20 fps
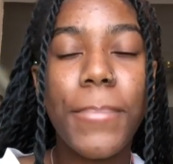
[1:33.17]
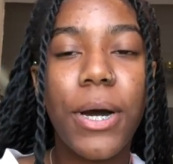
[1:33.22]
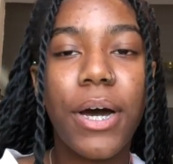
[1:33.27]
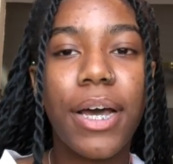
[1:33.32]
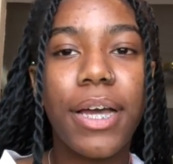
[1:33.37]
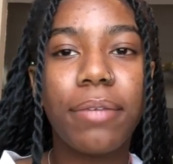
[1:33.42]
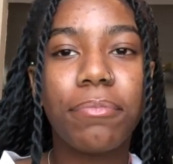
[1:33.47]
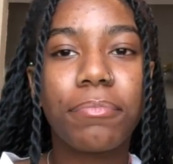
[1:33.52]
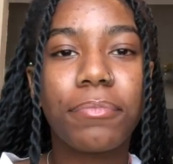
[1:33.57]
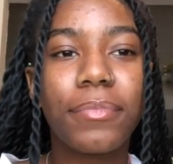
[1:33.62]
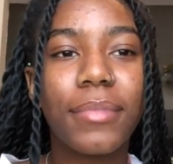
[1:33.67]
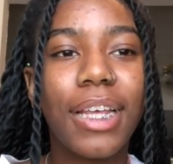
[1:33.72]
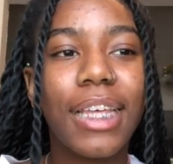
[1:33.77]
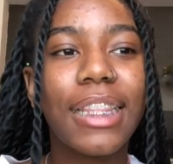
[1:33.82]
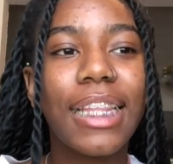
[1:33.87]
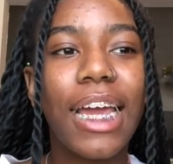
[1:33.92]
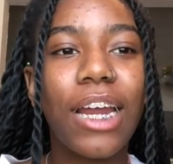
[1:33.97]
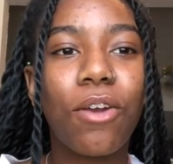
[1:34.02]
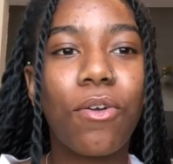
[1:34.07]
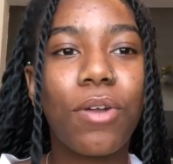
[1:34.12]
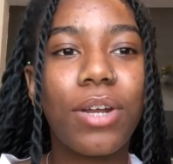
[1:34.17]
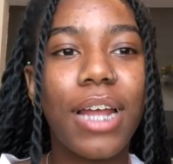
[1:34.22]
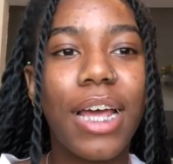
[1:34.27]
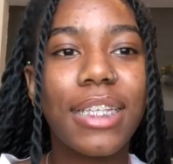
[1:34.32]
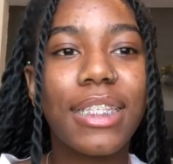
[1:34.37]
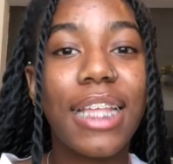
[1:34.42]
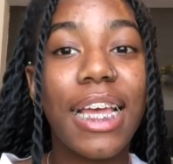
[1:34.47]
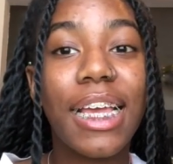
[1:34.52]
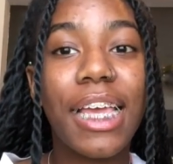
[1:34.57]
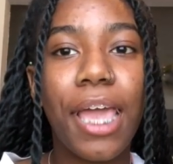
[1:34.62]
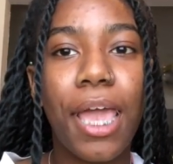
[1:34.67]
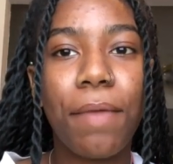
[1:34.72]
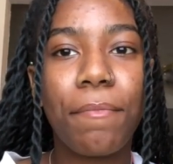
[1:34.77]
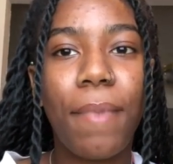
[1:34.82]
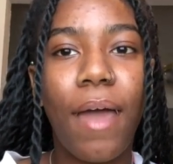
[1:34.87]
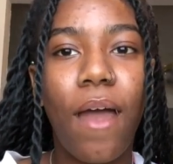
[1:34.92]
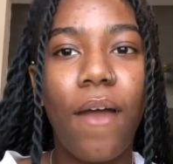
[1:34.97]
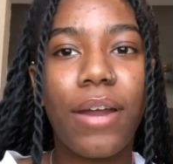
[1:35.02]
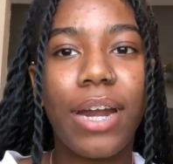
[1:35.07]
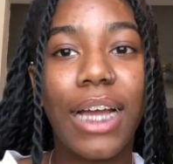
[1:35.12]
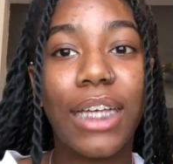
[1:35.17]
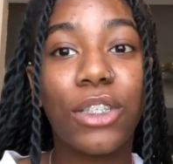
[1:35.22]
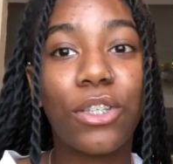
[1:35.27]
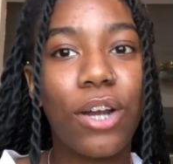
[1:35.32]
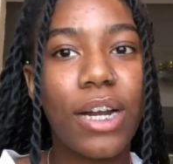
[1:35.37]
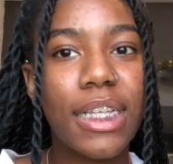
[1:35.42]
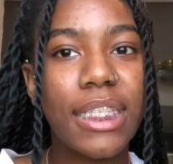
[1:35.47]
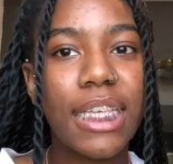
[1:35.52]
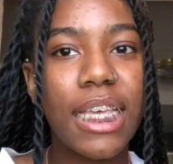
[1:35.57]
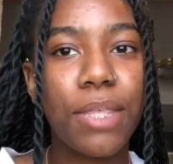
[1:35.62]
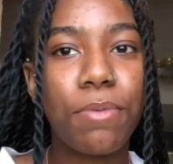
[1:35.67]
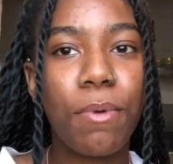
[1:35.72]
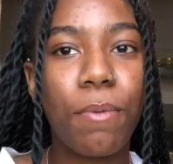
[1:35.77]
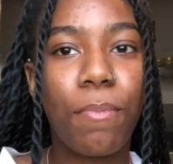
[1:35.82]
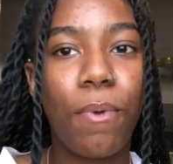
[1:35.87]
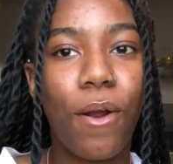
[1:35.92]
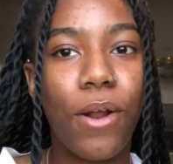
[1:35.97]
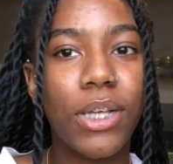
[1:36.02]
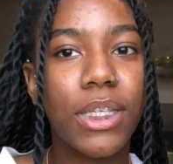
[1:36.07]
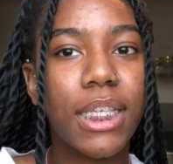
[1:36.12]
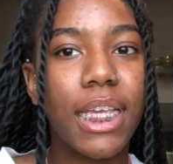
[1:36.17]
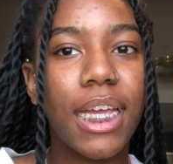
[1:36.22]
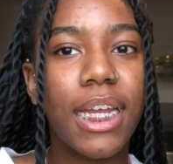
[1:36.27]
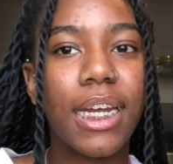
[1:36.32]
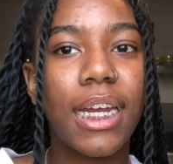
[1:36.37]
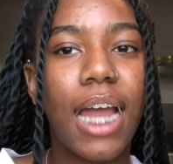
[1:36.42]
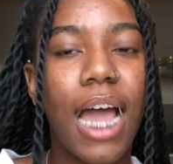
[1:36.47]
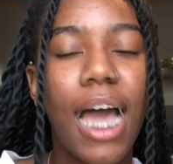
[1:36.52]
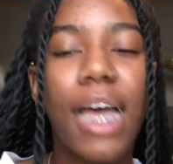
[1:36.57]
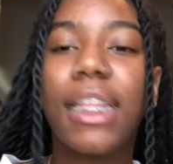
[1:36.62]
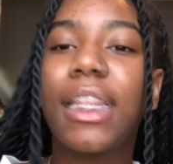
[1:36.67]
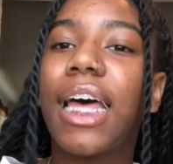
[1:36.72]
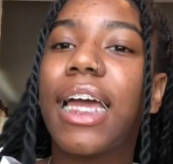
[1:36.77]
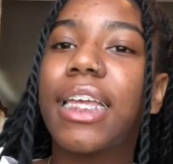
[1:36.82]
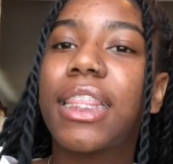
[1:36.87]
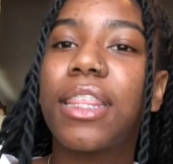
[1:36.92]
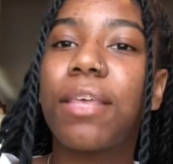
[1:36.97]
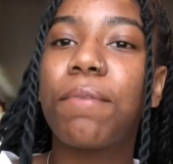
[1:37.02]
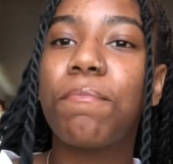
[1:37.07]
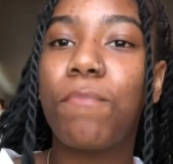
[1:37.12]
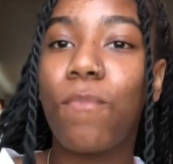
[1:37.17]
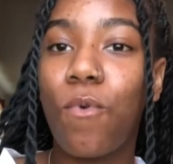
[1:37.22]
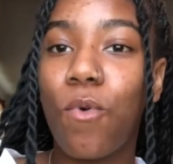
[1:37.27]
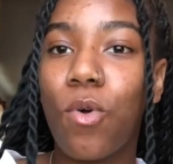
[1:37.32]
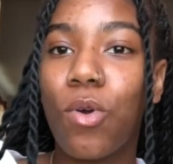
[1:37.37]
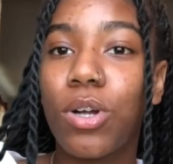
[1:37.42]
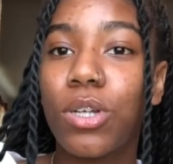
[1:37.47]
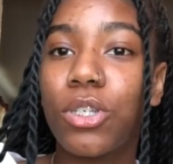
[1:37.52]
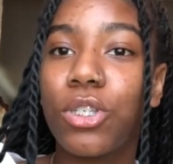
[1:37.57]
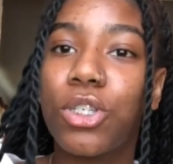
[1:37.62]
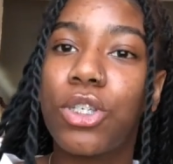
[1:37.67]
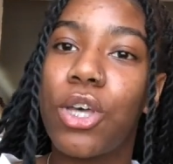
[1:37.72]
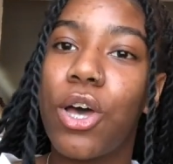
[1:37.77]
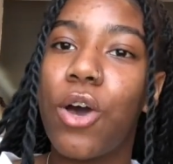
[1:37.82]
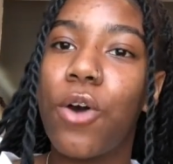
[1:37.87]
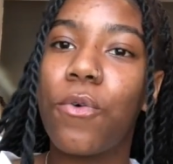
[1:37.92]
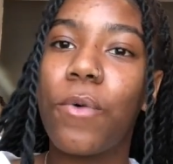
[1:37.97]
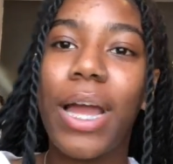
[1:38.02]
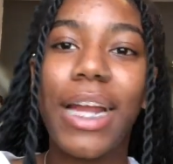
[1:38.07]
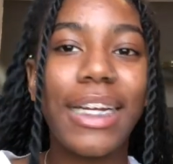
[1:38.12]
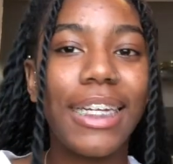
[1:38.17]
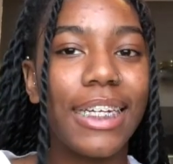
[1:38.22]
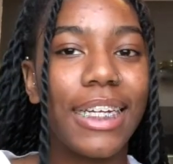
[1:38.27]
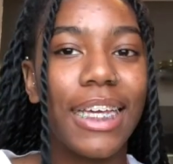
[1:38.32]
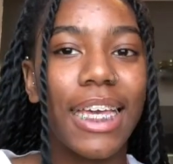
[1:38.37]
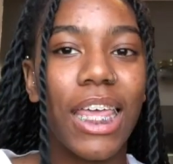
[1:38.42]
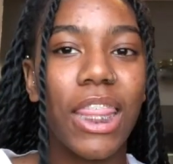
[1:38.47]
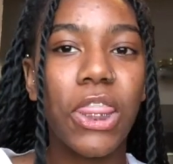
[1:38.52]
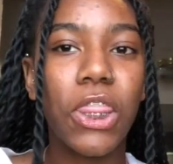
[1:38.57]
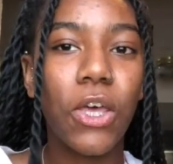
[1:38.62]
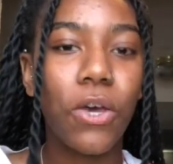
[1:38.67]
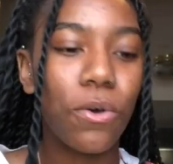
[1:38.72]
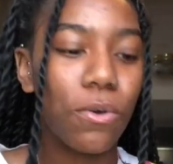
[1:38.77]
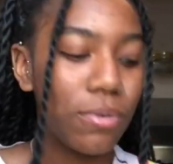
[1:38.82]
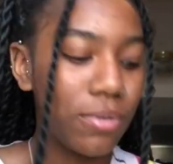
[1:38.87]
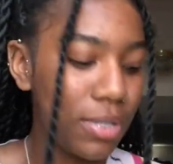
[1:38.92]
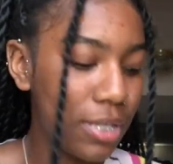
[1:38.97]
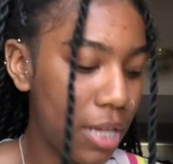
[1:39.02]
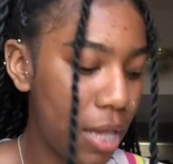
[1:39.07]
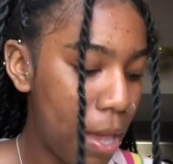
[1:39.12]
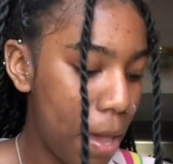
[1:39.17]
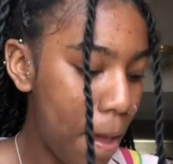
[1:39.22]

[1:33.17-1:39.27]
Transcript: But later on as they came out and I started seeing them in person, I liked them more. So, I need to get those.